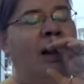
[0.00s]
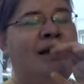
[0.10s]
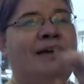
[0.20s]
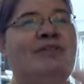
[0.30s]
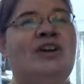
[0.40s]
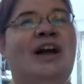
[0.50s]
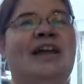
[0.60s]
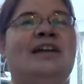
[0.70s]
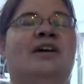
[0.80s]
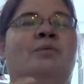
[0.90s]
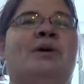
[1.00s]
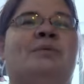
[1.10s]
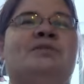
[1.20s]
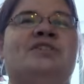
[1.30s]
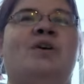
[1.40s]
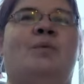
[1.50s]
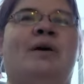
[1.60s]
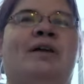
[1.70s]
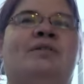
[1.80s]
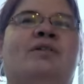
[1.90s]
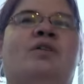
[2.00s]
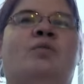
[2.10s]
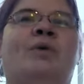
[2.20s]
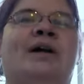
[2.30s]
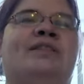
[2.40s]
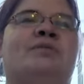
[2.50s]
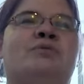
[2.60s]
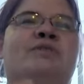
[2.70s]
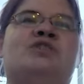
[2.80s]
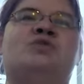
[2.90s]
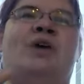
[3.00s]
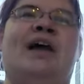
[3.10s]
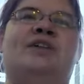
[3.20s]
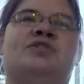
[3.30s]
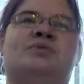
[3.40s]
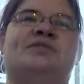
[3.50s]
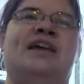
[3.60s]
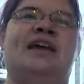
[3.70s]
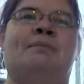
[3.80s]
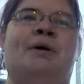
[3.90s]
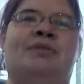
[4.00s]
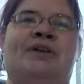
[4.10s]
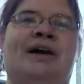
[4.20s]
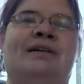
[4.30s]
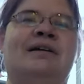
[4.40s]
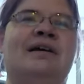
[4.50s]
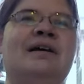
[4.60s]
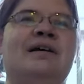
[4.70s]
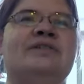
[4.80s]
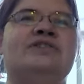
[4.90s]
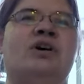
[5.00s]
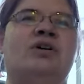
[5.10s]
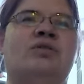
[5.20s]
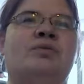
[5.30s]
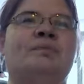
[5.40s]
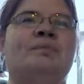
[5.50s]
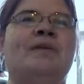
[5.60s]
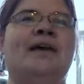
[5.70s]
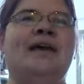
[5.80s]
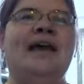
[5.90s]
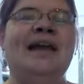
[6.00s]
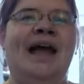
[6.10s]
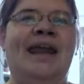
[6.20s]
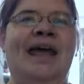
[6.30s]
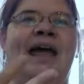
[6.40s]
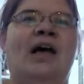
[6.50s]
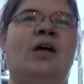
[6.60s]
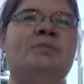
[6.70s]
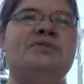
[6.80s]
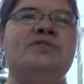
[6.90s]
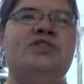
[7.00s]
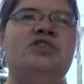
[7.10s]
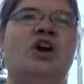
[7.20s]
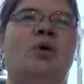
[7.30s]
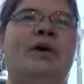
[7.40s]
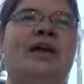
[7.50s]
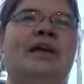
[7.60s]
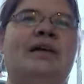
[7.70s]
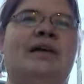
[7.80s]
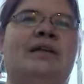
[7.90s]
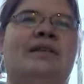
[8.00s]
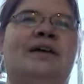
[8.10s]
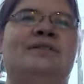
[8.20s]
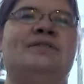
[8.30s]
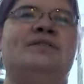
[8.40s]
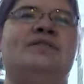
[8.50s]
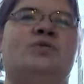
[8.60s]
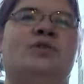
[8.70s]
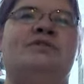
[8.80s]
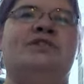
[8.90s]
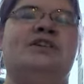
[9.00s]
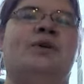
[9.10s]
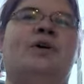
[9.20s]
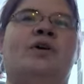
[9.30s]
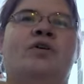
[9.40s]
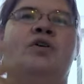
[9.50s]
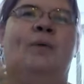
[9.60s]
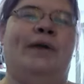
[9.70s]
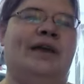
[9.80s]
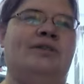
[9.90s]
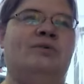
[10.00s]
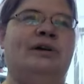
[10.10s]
if you're not in on what was going, what the movie is trying to say about that. So it kind of helps knowing that this is sort of satirical going into